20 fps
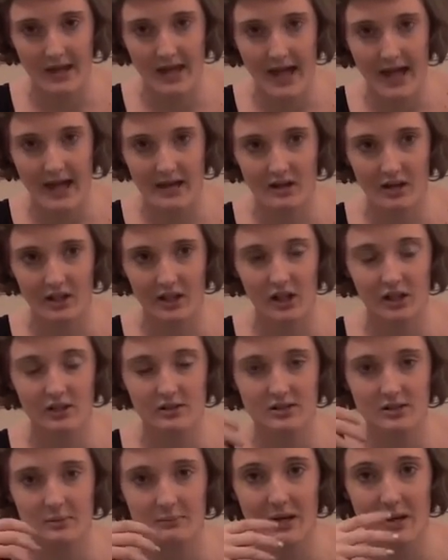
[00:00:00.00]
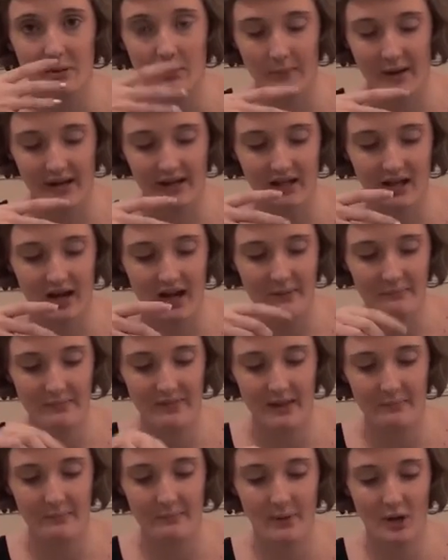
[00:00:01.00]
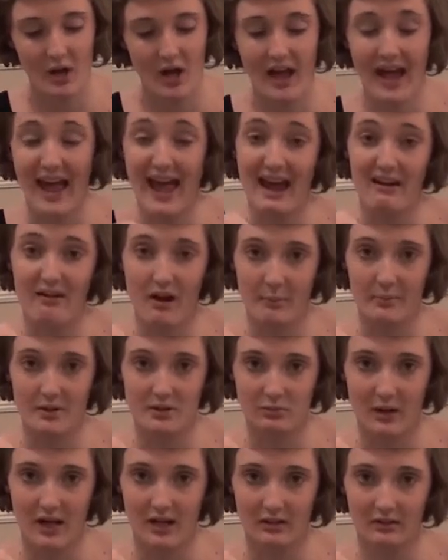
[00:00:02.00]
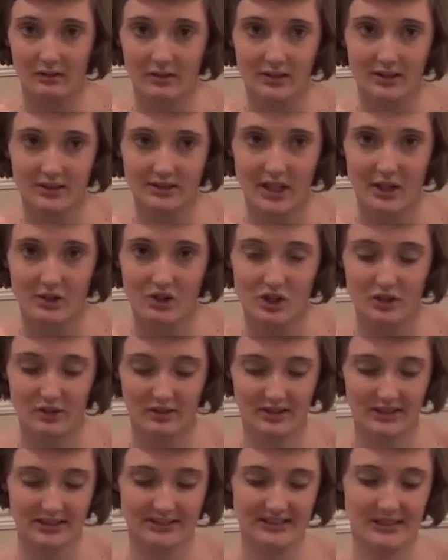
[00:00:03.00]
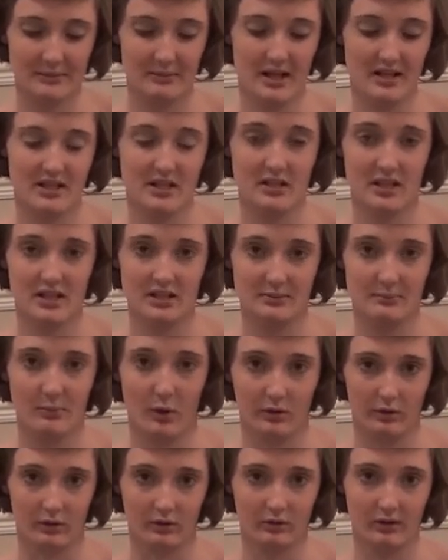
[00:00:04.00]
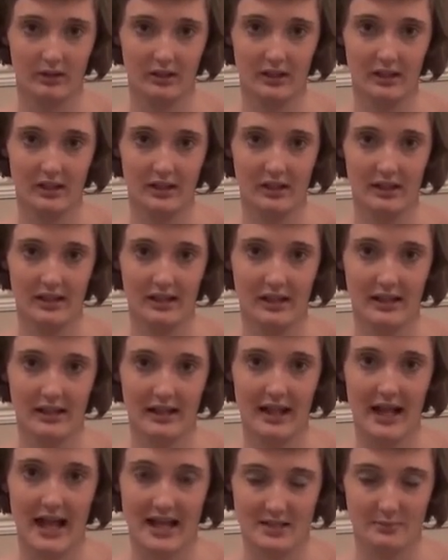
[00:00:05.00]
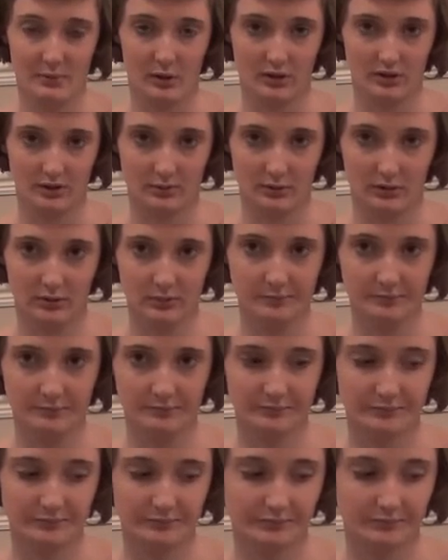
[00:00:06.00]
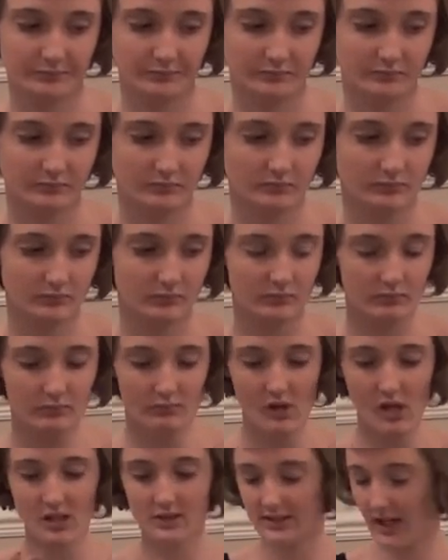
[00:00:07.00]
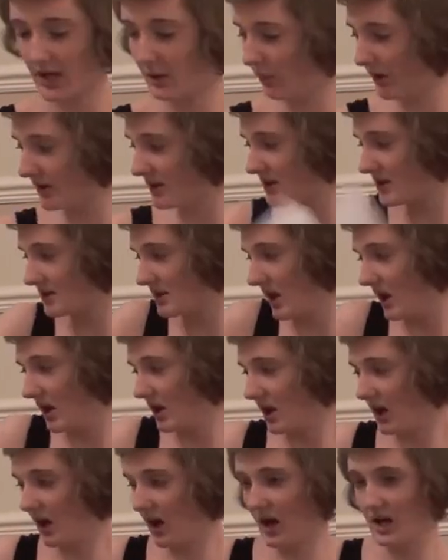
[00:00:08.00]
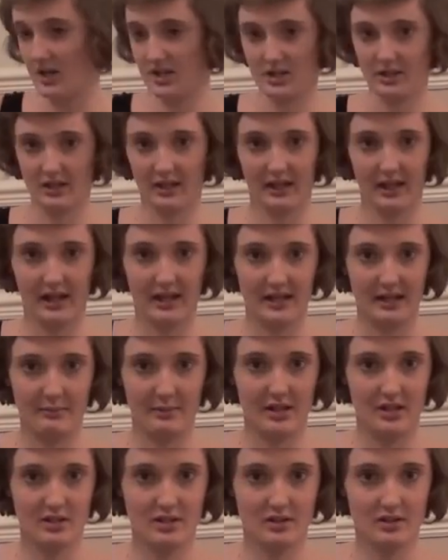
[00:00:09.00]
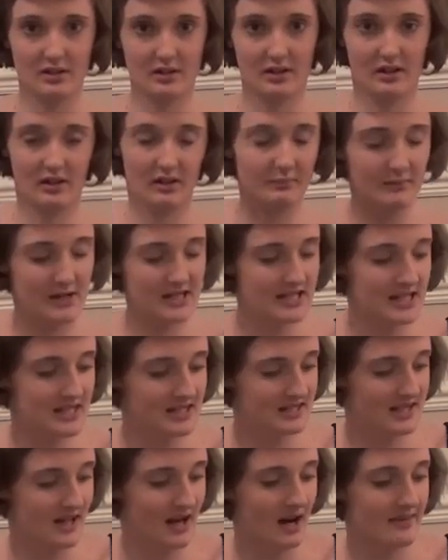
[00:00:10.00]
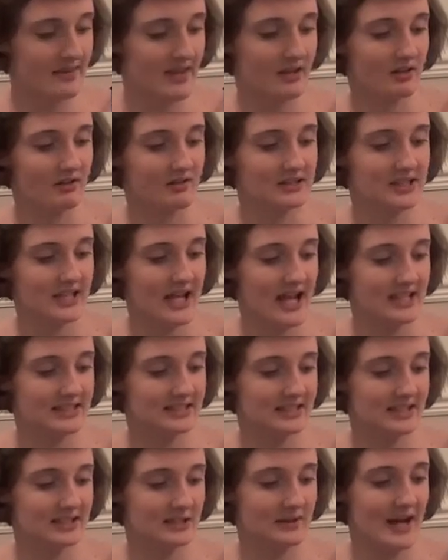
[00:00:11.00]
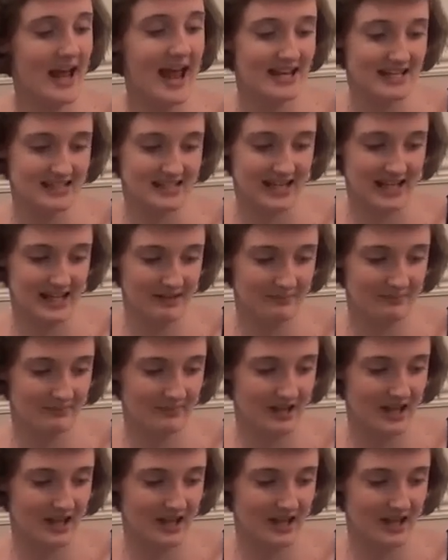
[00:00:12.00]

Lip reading: I used minimal makeup and then put her hair up as well, so she looked as similar to this model as possible. So once I took an image of my sister, I then obviously had to edit it,